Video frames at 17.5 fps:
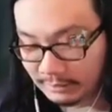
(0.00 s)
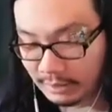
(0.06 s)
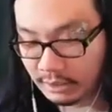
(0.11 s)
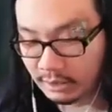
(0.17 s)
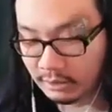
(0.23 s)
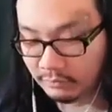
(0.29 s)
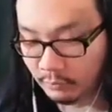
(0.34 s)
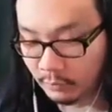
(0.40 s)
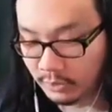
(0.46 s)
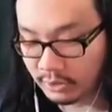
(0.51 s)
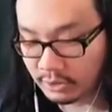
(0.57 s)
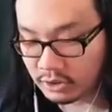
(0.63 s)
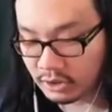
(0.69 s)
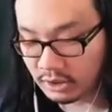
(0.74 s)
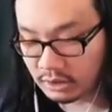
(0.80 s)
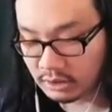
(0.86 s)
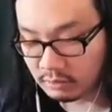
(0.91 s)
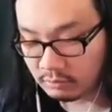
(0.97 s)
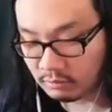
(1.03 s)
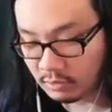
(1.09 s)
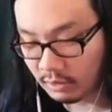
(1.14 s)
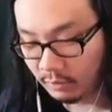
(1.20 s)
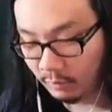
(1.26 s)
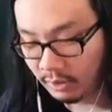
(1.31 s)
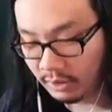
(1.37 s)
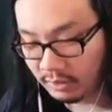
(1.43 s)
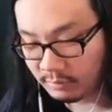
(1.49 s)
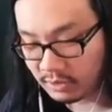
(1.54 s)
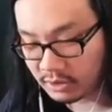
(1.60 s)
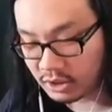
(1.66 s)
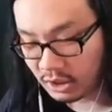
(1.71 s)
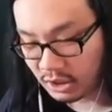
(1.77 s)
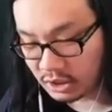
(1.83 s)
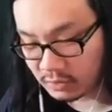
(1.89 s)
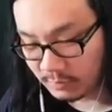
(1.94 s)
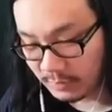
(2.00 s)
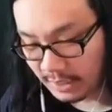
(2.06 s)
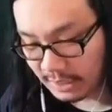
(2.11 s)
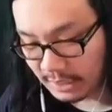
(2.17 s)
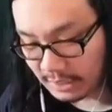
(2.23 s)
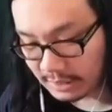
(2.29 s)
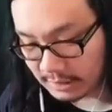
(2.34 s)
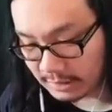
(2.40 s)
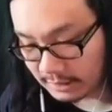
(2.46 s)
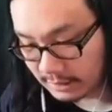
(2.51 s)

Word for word: don't even want to change him. I want him to change me.